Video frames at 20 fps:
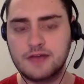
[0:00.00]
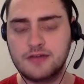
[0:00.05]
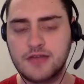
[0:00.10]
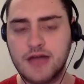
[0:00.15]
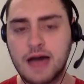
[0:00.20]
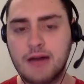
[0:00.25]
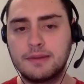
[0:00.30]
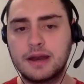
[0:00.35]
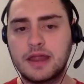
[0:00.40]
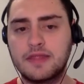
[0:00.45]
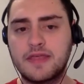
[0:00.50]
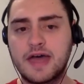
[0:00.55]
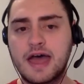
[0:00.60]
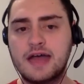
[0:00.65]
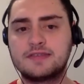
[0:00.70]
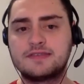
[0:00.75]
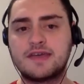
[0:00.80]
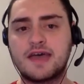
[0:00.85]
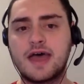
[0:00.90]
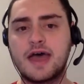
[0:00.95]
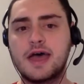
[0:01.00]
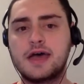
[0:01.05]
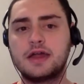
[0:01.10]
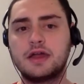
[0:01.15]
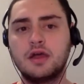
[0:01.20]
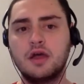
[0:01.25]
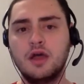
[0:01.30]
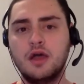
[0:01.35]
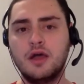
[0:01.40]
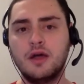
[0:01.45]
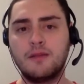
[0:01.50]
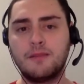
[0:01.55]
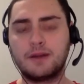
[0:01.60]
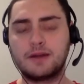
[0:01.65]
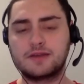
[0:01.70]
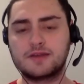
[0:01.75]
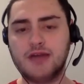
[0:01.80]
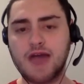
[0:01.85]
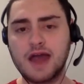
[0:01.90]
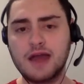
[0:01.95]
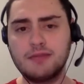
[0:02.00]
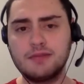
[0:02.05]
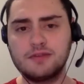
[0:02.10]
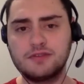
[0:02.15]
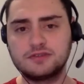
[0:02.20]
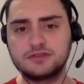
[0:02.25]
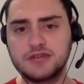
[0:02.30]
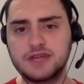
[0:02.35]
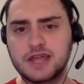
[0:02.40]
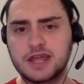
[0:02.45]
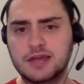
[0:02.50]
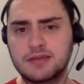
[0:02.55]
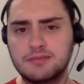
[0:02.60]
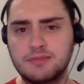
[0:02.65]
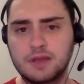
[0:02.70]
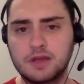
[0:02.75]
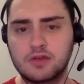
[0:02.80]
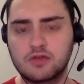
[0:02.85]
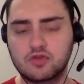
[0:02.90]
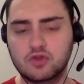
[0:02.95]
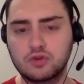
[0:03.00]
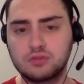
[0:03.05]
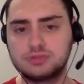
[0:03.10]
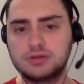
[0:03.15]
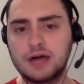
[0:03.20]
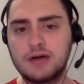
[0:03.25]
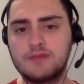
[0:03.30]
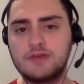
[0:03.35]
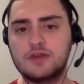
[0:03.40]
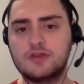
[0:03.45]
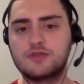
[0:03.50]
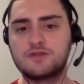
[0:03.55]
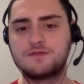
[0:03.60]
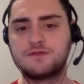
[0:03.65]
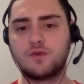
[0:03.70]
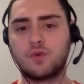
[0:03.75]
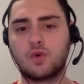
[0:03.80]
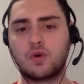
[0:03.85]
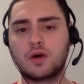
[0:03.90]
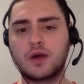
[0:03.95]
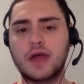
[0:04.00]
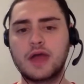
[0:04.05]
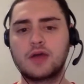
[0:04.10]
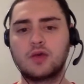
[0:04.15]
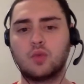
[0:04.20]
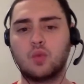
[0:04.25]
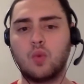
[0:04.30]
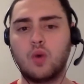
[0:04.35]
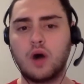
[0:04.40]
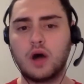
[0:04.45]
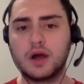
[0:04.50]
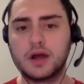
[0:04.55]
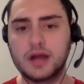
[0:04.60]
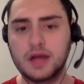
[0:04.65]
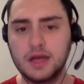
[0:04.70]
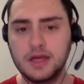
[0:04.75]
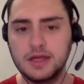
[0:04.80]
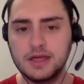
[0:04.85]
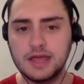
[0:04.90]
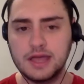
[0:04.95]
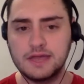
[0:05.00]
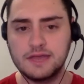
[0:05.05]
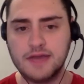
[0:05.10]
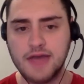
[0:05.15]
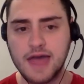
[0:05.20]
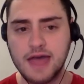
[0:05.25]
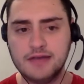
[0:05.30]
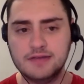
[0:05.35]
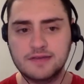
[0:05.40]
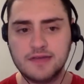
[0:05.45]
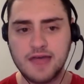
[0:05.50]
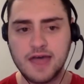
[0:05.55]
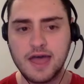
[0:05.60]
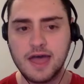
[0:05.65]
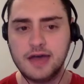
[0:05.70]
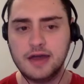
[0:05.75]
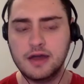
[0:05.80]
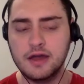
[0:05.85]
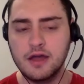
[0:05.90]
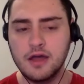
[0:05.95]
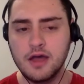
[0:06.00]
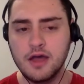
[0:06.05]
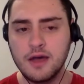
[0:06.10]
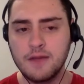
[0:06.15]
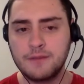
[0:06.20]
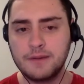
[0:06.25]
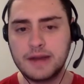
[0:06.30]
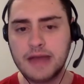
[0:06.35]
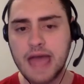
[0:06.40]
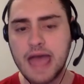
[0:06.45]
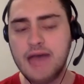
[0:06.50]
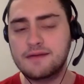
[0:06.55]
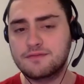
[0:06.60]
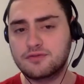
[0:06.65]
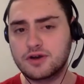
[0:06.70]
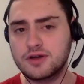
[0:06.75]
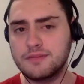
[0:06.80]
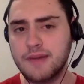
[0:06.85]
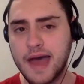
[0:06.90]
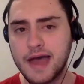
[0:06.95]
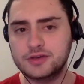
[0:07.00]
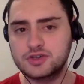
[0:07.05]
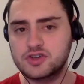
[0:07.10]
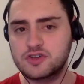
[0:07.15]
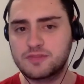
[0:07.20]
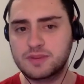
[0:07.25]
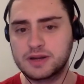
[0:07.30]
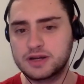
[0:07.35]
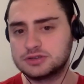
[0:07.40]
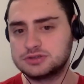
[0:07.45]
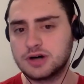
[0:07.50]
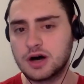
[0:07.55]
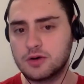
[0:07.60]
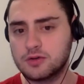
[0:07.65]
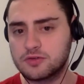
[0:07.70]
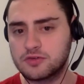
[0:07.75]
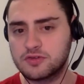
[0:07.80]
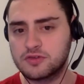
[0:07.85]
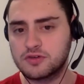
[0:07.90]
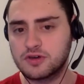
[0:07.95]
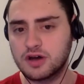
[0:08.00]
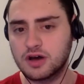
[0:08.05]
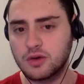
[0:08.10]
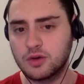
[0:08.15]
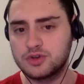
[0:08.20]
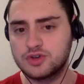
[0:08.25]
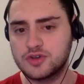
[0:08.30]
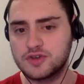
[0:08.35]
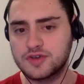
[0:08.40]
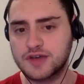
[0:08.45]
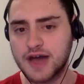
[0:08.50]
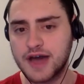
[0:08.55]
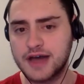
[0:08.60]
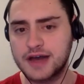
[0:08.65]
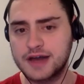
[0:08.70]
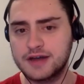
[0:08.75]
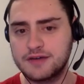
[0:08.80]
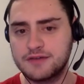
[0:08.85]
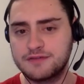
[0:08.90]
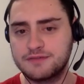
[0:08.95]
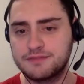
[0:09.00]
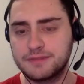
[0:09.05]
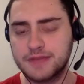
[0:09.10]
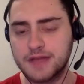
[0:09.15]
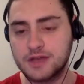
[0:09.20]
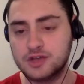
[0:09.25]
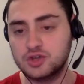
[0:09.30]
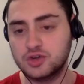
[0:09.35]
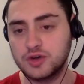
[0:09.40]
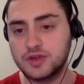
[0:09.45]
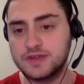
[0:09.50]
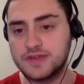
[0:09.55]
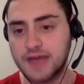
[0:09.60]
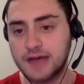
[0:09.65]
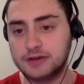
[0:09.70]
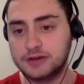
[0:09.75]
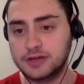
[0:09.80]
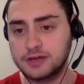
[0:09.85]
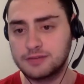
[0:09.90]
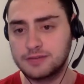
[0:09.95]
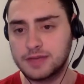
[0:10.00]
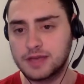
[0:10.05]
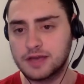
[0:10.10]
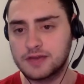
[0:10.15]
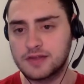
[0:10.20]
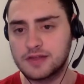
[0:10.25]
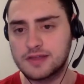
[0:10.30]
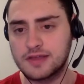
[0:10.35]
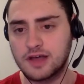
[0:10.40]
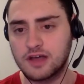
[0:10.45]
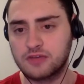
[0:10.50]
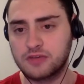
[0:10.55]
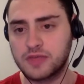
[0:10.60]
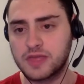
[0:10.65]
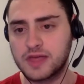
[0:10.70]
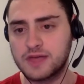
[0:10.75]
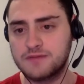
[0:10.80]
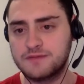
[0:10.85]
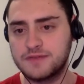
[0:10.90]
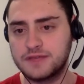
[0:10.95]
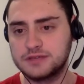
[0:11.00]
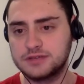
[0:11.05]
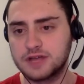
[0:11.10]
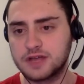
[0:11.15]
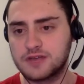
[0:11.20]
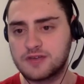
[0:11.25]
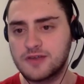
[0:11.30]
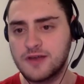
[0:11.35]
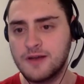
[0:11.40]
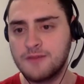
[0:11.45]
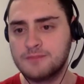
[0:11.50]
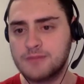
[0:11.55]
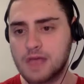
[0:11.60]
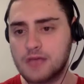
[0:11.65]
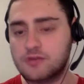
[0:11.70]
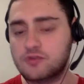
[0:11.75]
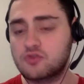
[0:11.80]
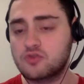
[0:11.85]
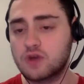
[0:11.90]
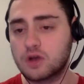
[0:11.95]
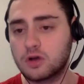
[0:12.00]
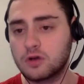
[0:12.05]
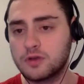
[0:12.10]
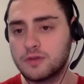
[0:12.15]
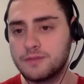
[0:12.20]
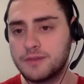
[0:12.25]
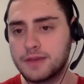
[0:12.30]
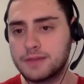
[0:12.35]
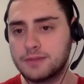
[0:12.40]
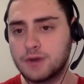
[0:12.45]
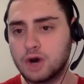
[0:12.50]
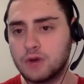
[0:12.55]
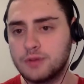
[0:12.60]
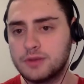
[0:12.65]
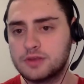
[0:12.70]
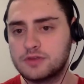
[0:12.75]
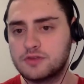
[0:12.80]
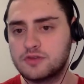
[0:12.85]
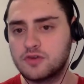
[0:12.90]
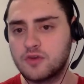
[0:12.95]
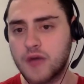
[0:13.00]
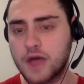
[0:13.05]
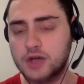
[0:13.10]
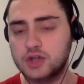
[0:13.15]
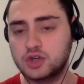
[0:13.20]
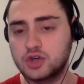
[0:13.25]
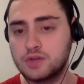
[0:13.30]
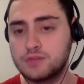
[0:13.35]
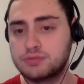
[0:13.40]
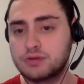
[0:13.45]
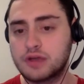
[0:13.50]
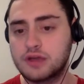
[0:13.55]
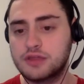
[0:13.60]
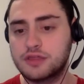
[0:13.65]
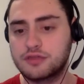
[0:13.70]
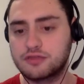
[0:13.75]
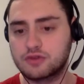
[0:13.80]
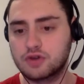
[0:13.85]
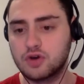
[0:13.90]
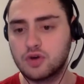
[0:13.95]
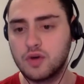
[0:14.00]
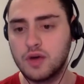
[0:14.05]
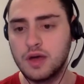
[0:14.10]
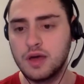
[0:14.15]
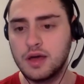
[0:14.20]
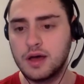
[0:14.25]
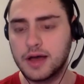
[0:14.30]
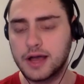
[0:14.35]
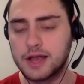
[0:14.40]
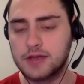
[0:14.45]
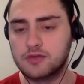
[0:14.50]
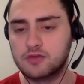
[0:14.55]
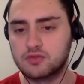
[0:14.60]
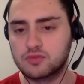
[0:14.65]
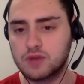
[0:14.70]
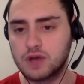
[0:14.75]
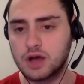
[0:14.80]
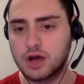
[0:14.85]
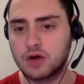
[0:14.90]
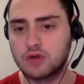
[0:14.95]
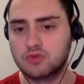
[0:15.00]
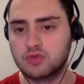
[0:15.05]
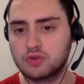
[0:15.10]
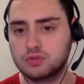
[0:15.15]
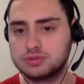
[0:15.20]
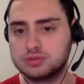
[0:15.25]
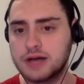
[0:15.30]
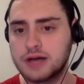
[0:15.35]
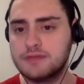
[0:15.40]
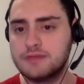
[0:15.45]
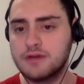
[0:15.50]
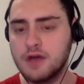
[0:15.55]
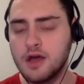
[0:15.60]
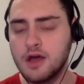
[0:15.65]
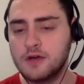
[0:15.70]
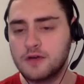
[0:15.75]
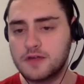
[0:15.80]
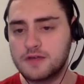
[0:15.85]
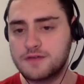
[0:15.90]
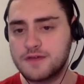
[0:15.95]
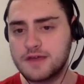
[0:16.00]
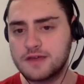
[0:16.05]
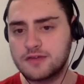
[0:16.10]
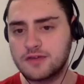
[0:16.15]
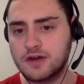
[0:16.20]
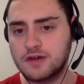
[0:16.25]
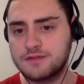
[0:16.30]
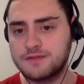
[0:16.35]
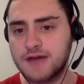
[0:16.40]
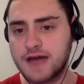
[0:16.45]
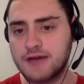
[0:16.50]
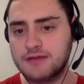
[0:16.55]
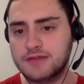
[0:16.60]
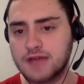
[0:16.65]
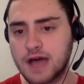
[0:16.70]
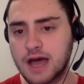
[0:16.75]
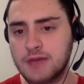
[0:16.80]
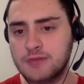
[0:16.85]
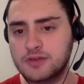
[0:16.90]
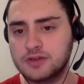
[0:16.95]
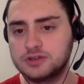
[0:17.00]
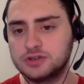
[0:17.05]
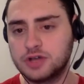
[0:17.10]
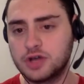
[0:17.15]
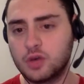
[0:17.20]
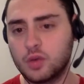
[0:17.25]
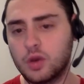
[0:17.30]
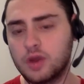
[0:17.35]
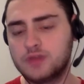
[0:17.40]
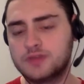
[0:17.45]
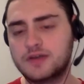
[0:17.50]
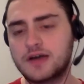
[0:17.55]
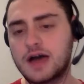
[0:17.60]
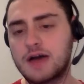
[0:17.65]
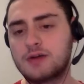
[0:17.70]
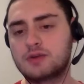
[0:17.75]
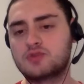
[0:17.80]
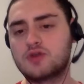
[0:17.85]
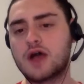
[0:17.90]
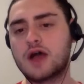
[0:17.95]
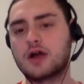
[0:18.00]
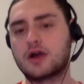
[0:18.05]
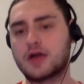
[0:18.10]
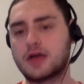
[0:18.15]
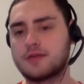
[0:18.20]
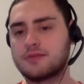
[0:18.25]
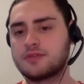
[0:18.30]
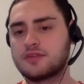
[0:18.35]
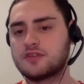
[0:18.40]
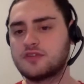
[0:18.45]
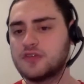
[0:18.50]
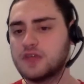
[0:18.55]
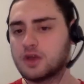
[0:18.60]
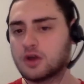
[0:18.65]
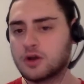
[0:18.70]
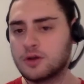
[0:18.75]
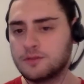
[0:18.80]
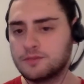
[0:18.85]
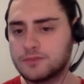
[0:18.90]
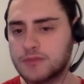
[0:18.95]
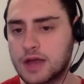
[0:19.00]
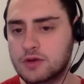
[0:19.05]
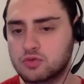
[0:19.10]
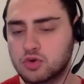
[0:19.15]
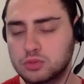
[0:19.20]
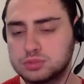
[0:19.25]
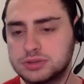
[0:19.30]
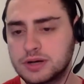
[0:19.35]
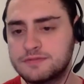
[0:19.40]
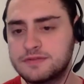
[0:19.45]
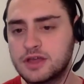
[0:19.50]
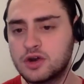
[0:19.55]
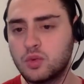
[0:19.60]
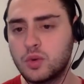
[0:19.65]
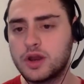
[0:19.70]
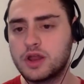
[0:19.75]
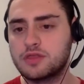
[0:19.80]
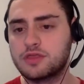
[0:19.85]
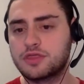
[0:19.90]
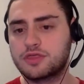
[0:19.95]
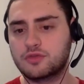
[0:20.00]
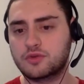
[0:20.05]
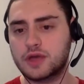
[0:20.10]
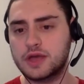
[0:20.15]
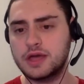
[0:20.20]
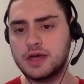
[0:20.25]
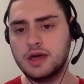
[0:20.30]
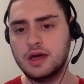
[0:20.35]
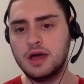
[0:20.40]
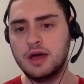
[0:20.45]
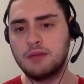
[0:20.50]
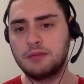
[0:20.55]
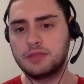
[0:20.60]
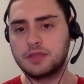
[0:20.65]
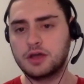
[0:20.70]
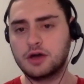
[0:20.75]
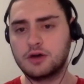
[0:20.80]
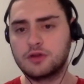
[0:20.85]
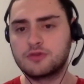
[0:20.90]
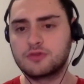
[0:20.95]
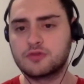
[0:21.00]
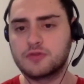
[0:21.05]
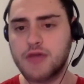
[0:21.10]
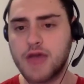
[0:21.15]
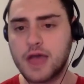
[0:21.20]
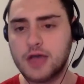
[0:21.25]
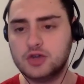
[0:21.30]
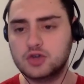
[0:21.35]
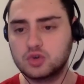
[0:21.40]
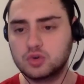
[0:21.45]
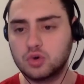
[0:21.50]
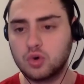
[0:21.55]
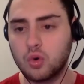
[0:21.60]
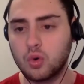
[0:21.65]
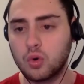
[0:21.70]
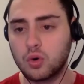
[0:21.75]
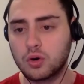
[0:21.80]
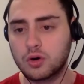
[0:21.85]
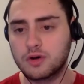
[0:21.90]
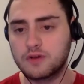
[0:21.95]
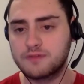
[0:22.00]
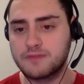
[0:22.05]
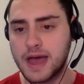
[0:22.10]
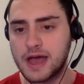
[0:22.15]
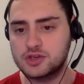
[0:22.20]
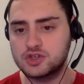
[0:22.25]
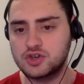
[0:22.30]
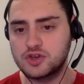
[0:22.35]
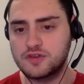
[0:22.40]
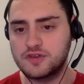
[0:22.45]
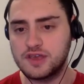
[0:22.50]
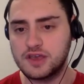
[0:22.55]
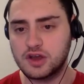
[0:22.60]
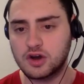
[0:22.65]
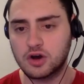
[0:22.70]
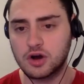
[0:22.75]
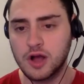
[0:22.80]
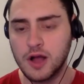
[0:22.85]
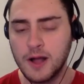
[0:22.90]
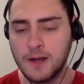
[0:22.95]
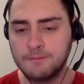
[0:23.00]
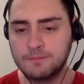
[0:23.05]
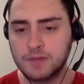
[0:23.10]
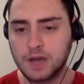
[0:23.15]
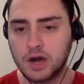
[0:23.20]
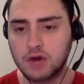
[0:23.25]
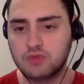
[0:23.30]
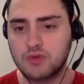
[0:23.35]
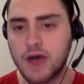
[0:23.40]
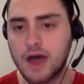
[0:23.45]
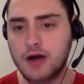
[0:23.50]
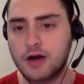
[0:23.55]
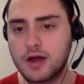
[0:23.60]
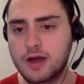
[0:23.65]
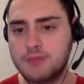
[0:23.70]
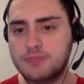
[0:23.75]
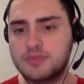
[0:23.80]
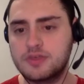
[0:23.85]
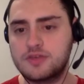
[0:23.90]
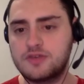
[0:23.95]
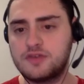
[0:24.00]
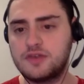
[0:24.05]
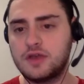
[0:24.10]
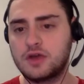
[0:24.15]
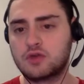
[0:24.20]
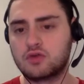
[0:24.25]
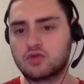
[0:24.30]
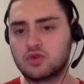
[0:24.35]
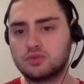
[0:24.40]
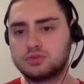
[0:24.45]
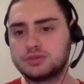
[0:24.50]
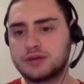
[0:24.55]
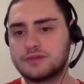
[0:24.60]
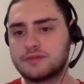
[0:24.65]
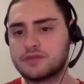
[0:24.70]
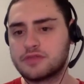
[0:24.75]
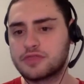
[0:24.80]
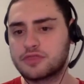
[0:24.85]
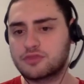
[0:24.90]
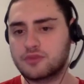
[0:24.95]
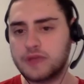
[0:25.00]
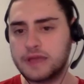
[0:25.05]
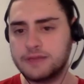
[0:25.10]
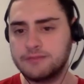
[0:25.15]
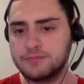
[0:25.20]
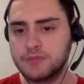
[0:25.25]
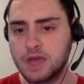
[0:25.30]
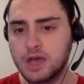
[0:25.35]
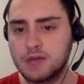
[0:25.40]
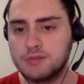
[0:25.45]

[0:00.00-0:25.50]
has dominated the head-to-head, but it's kind of misleading because Rublev is 4-1 in the head-to-head, but every match has been close, which is kind of potentially telling because that tells me that Felix has struggled in big moments to actually break through against Rublev. So they faced off 5 times, including 1 time in Rotterdam this year, and Rublev did win in 3. But to go through the actual order of matches here, Rotterdam this year, Rublev in 3.